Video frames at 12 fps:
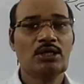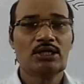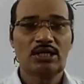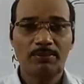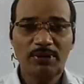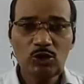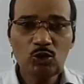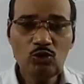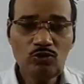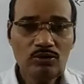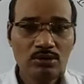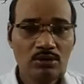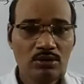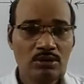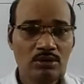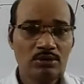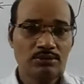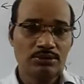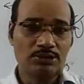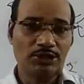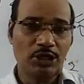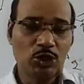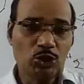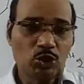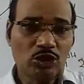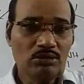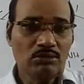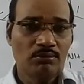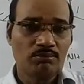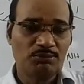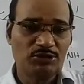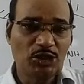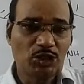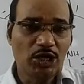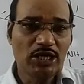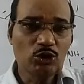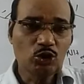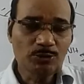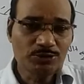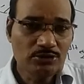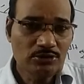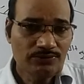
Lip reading: Number two, electron withdrawing groups